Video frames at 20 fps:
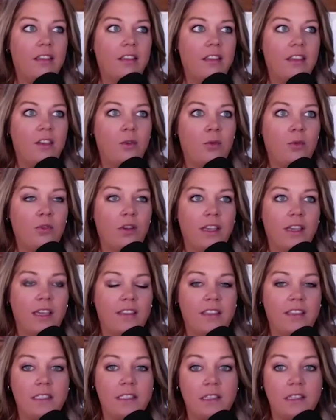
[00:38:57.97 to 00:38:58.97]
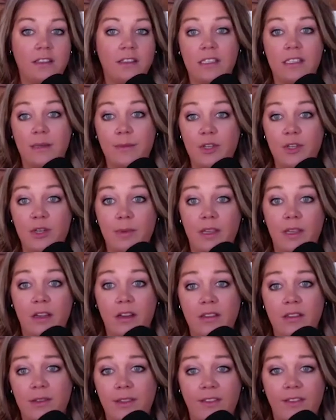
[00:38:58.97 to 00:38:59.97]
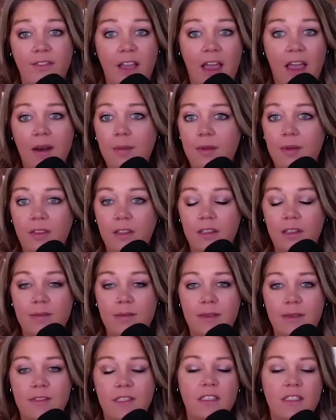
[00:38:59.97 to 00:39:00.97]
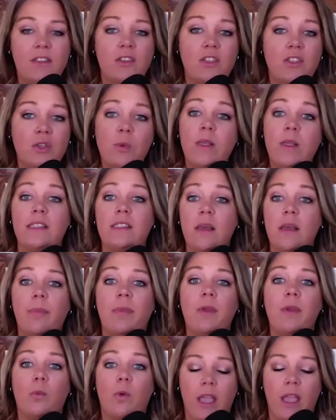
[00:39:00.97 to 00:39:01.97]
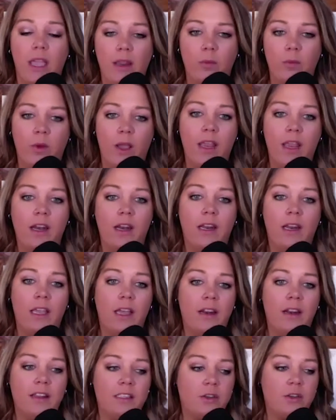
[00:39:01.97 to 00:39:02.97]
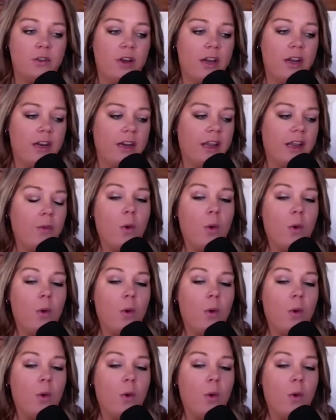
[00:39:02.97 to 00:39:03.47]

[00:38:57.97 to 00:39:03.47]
you look at this year, and the team shouldn't be here, so they've got to be feeling themselves because they're doing something right, right? And again, that's a credit. And I